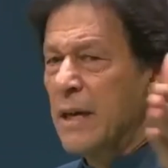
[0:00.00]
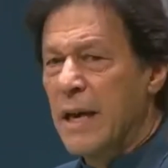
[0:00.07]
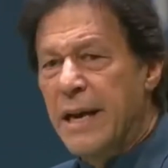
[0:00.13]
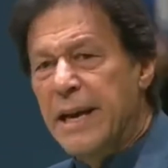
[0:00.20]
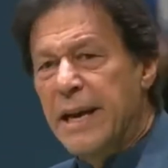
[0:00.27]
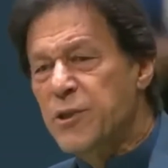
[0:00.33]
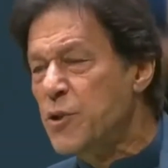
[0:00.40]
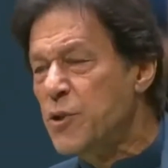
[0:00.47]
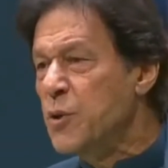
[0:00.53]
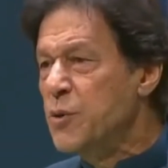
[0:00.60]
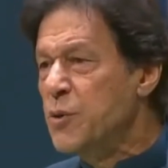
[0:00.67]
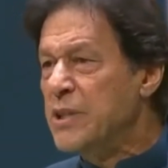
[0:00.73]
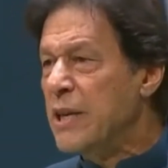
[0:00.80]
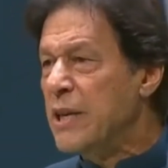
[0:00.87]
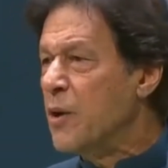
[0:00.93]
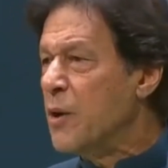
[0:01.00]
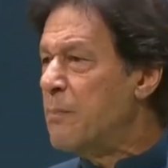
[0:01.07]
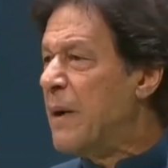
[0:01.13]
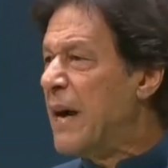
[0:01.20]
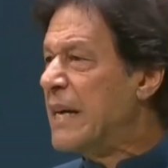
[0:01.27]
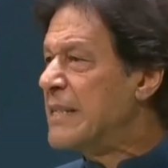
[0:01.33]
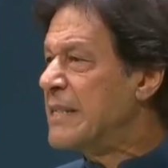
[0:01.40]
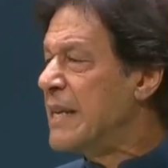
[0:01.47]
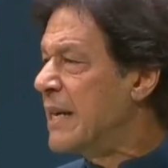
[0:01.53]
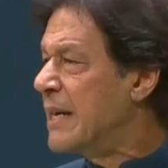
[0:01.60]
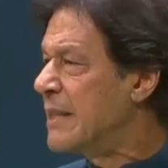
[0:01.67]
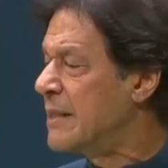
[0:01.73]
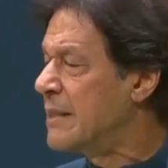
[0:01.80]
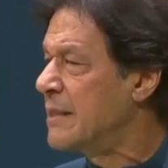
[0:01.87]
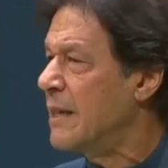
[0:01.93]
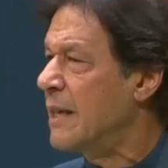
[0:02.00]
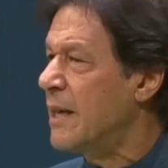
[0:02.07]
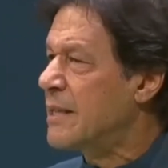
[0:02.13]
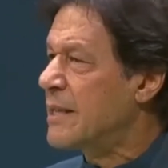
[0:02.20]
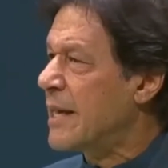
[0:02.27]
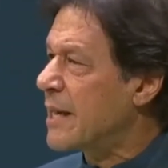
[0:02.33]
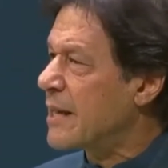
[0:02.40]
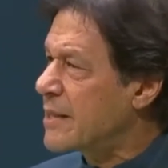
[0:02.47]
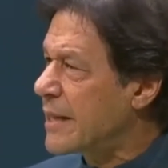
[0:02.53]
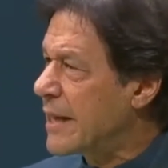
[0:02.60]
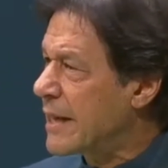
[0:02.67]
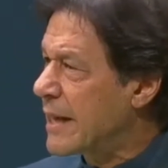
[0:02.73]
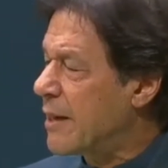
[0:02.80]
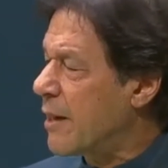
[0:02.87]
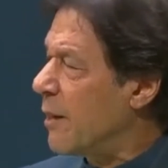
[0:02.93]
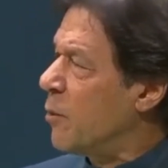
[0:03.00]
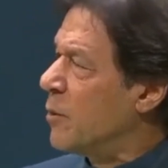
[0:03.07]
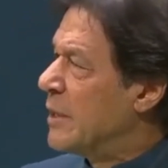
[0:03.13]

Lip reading: an excuse that, look, Pakistan is a terrorist state, and